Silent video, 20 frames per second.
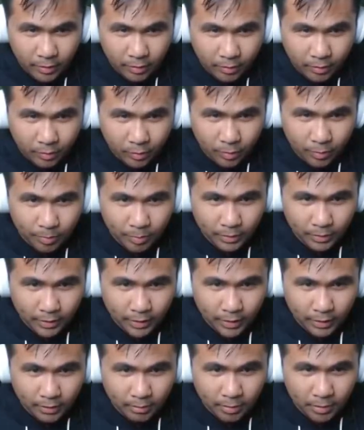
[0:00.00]
Do I press the
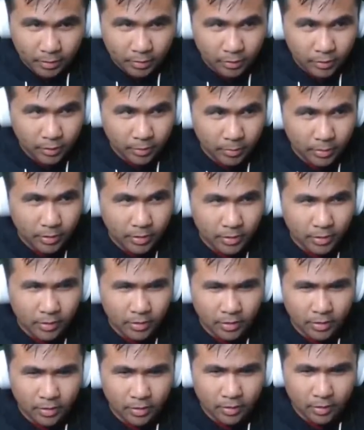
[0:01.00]
next button or something?
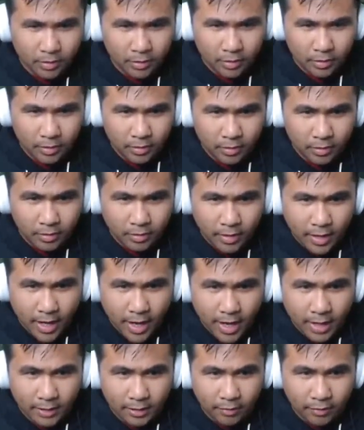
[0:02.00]

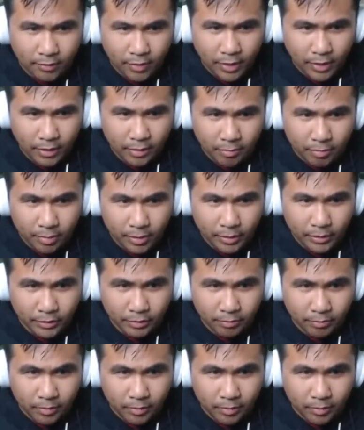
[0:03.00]
Activate the prism.